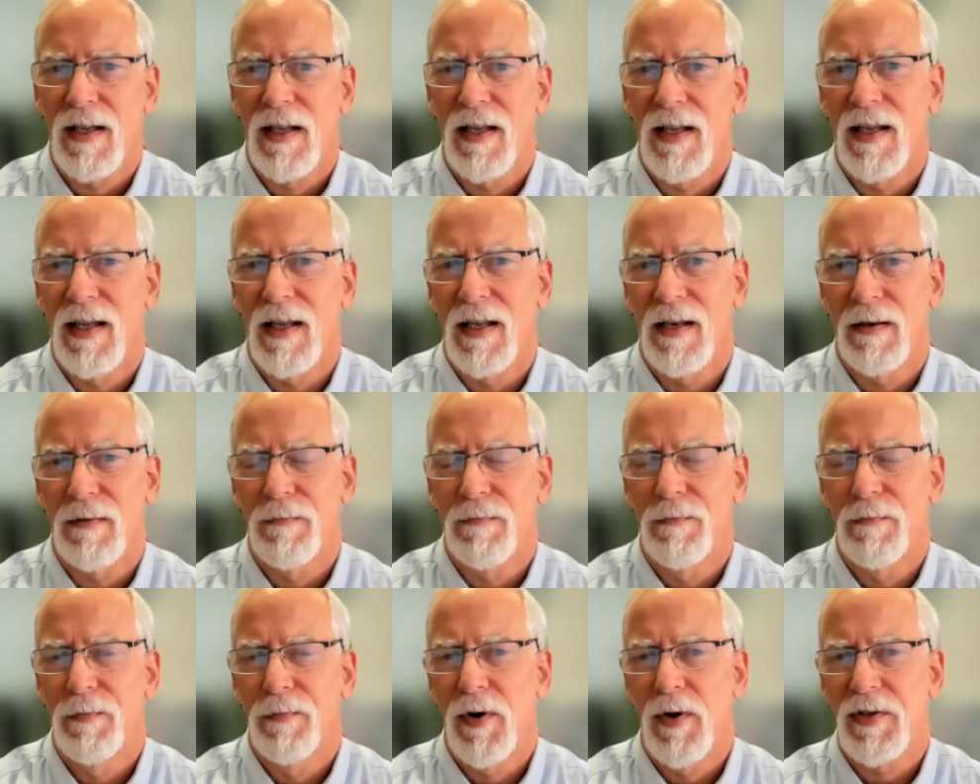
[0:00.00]
It
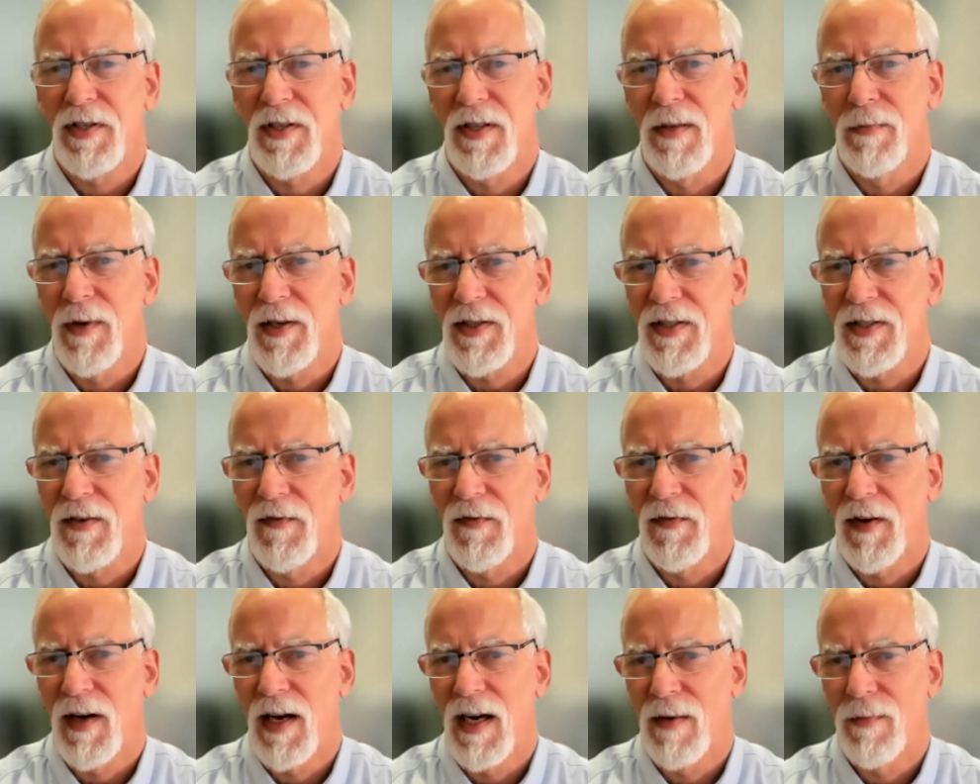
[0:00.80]
puts the muscle
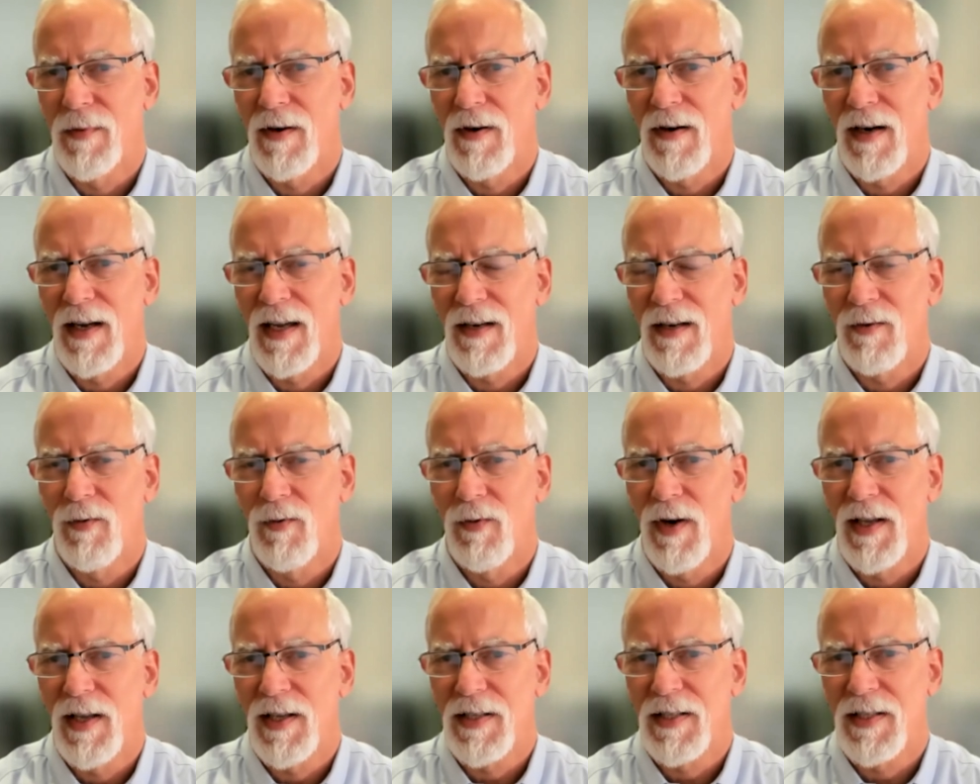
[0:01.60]
fiber at
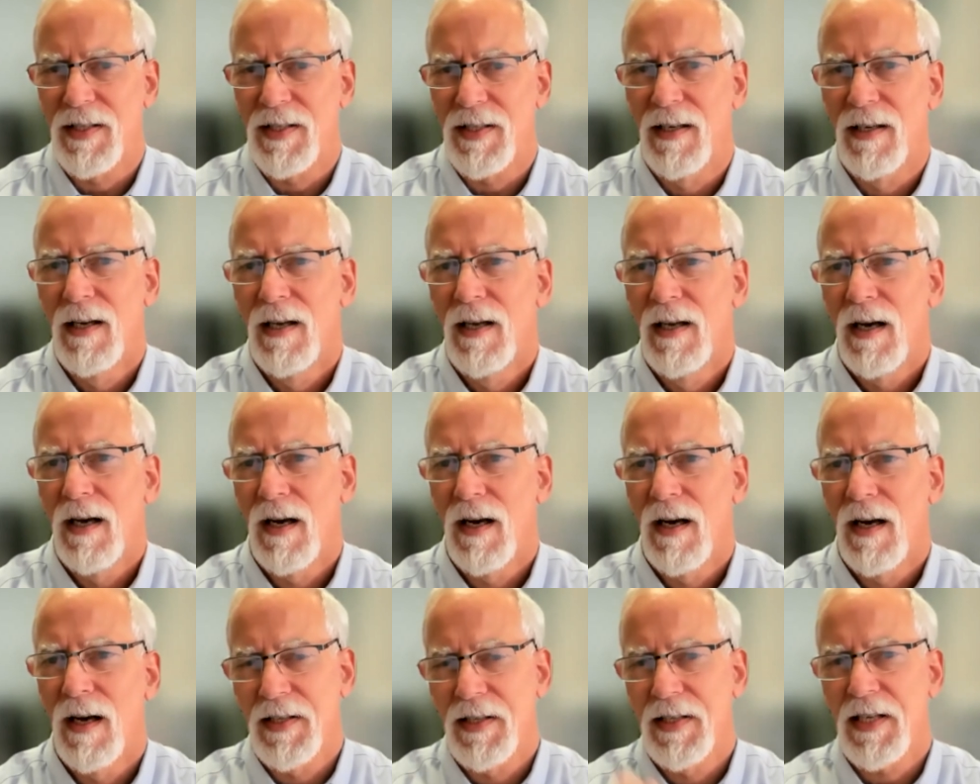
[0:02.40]
risk
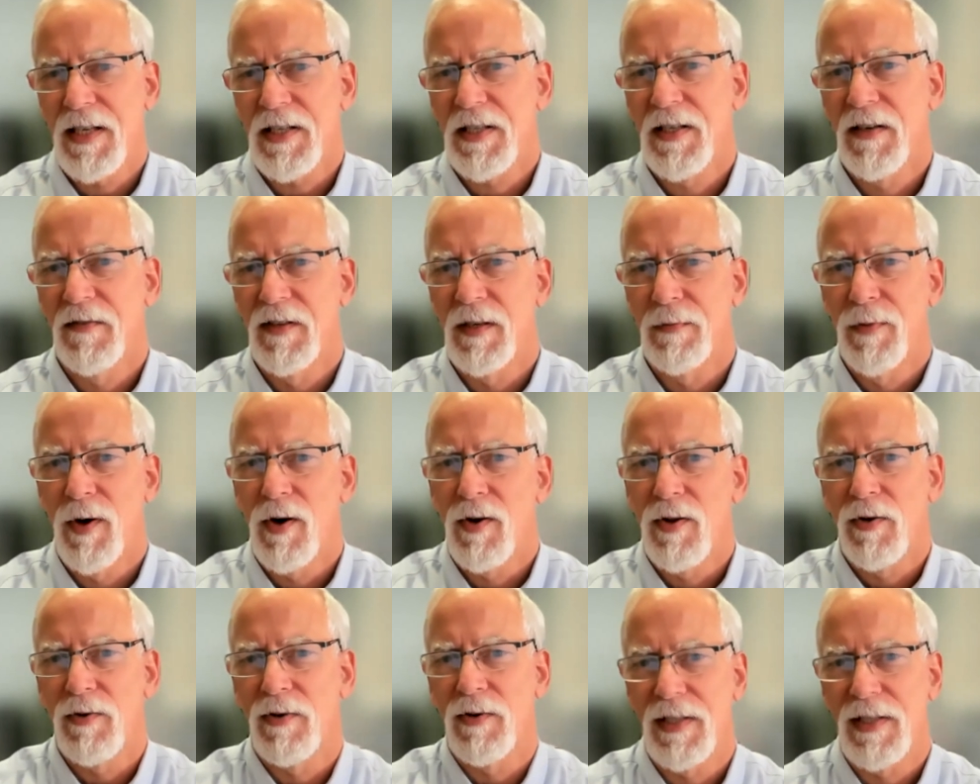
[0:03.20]
of excessive
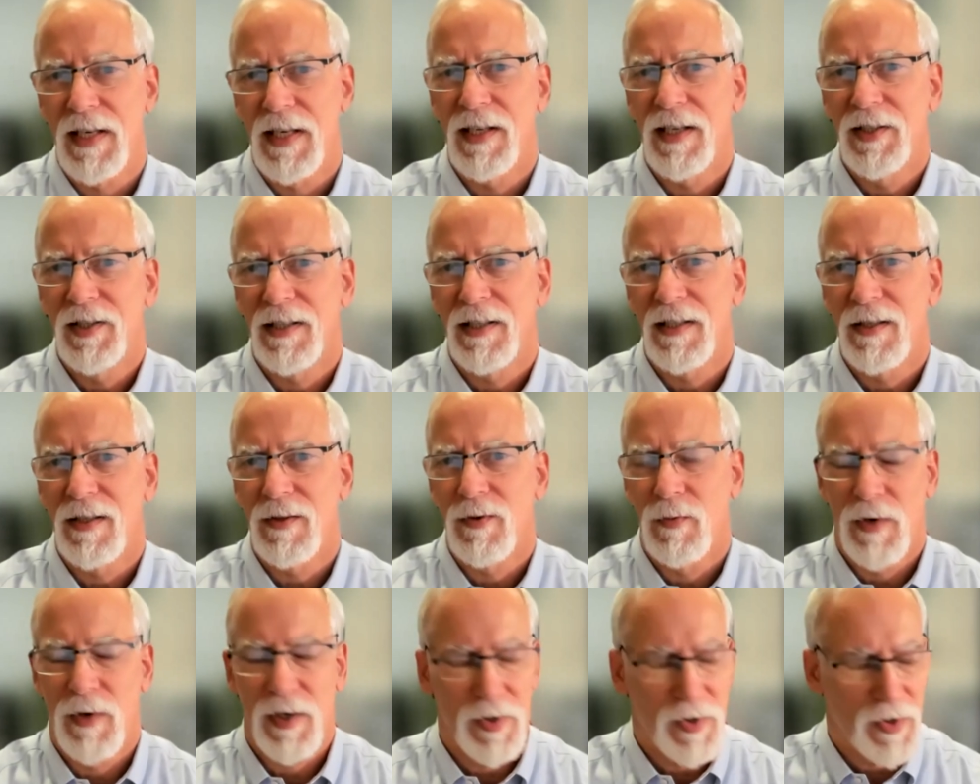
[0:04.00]
depolarization,
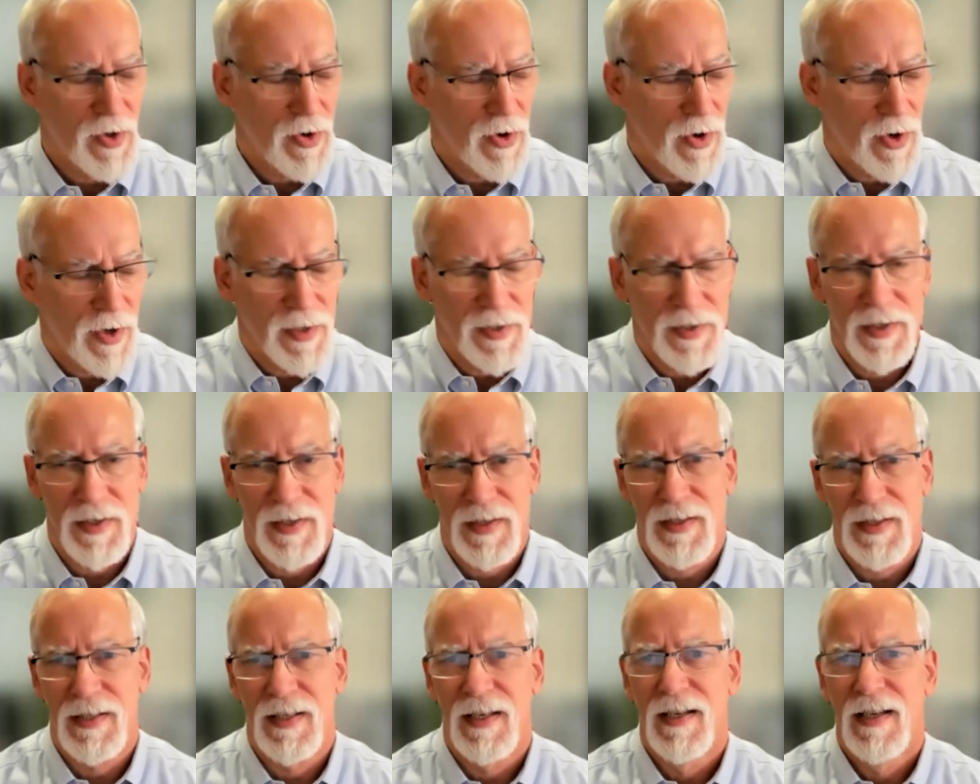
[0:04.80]
which
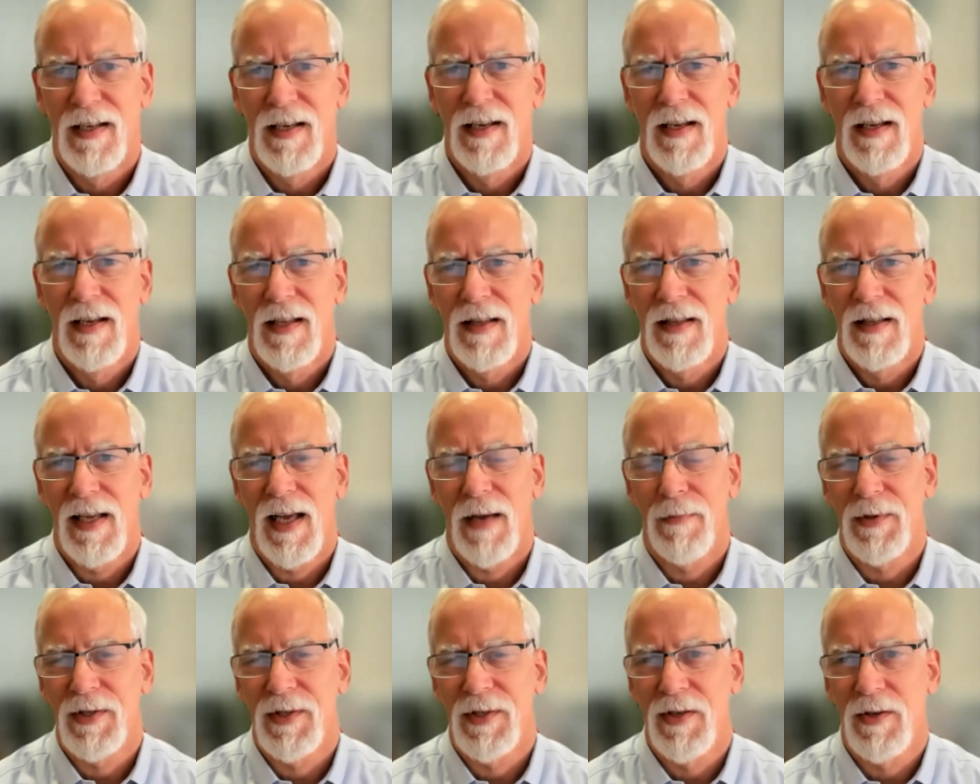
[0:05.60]
causes the
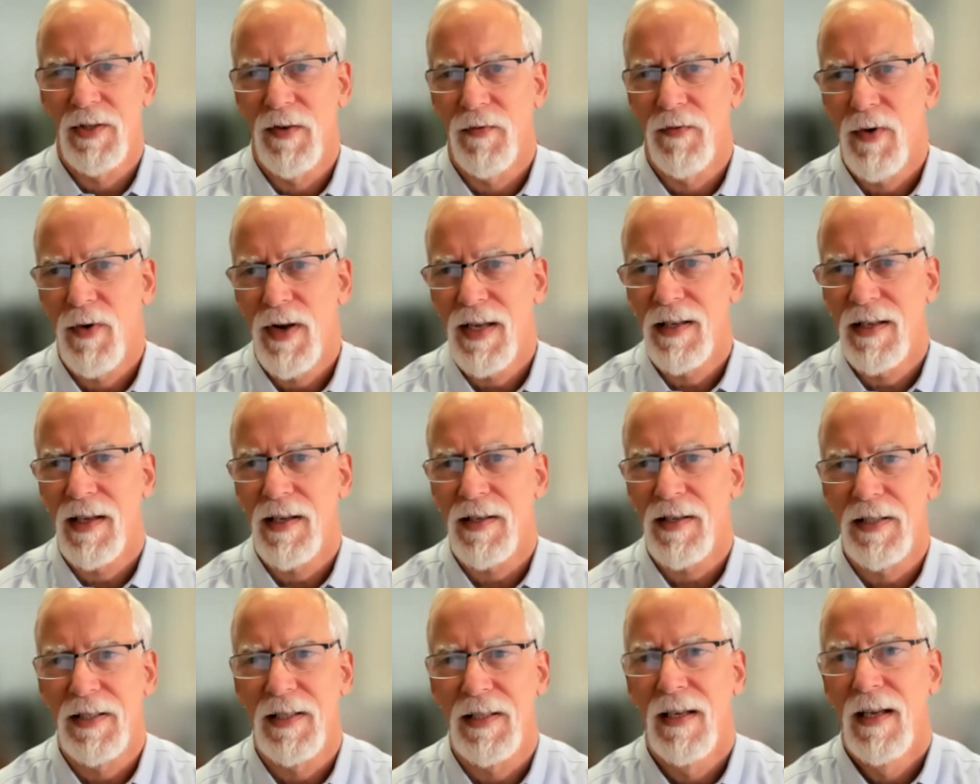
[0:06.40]
episodes of
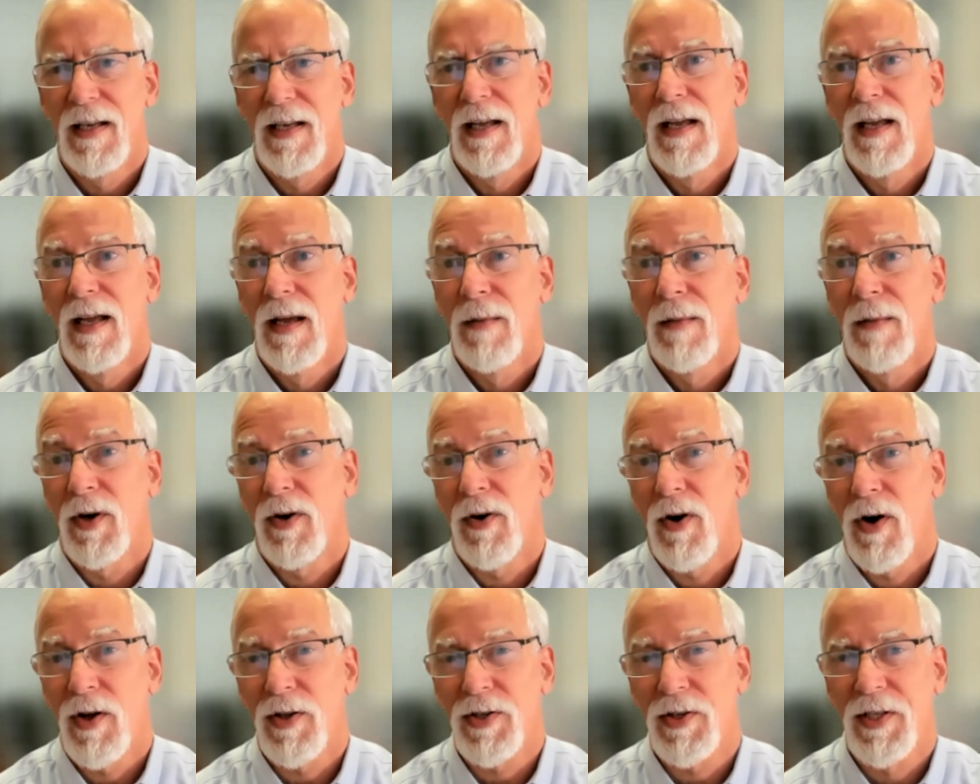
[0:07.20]
weakness, but
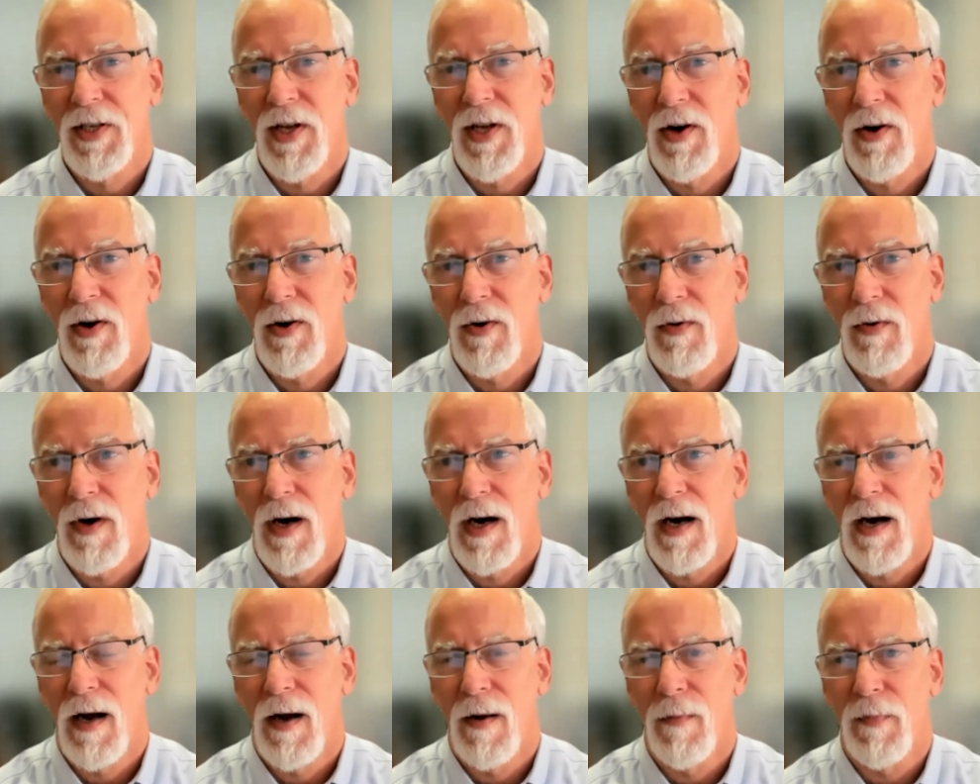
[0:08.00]
also
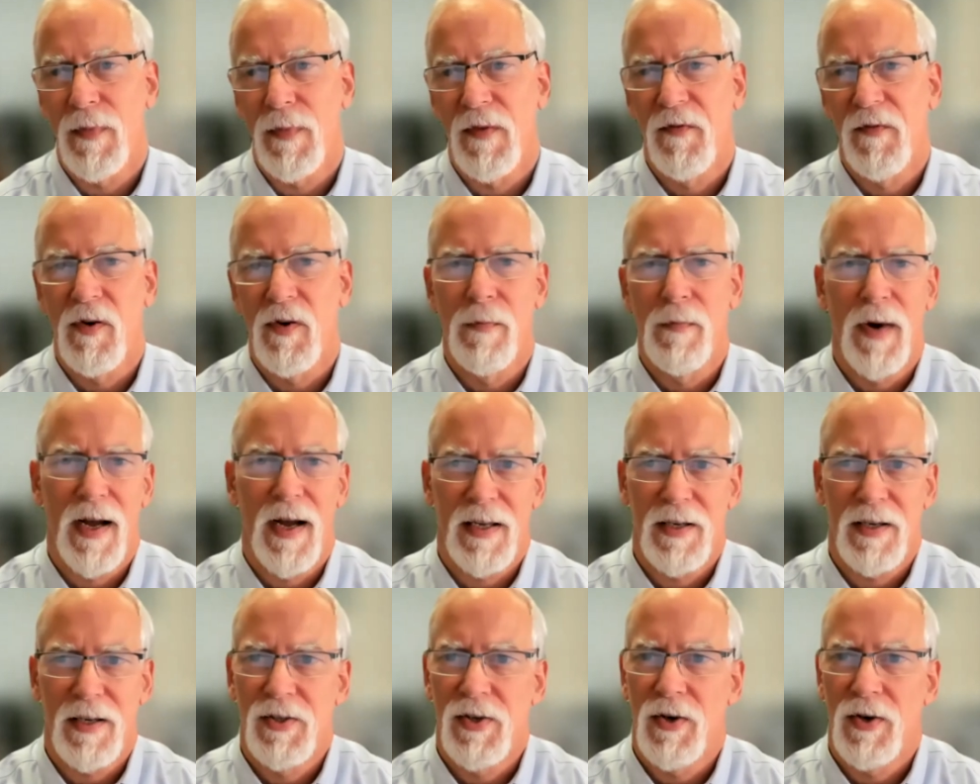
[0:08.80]
um, for
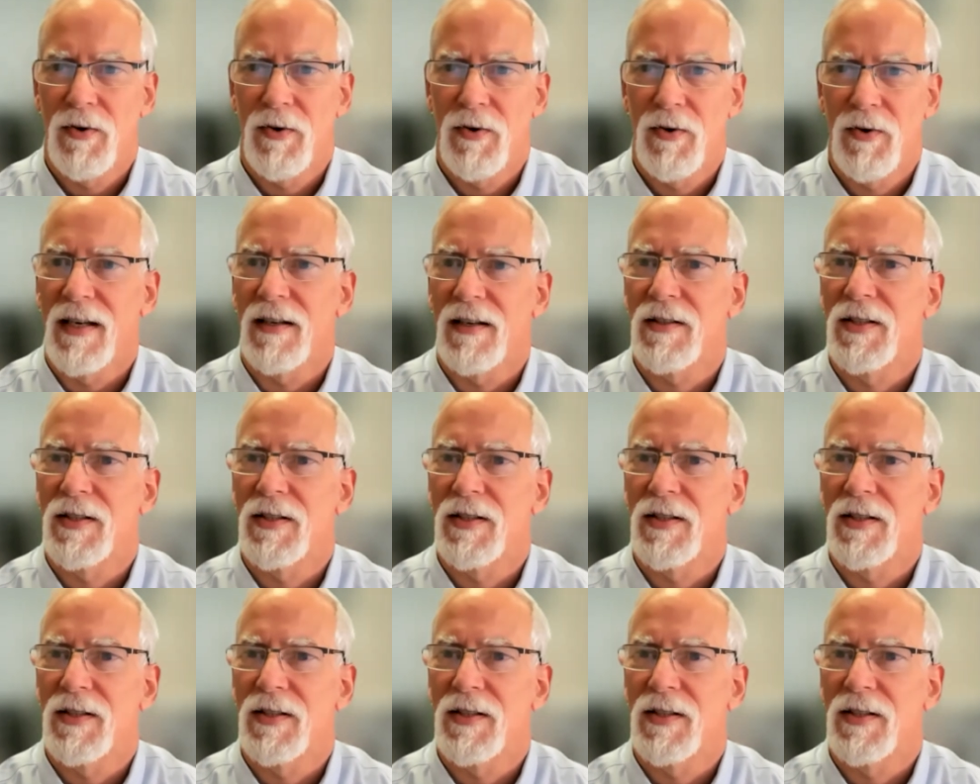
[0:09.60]
myotonia.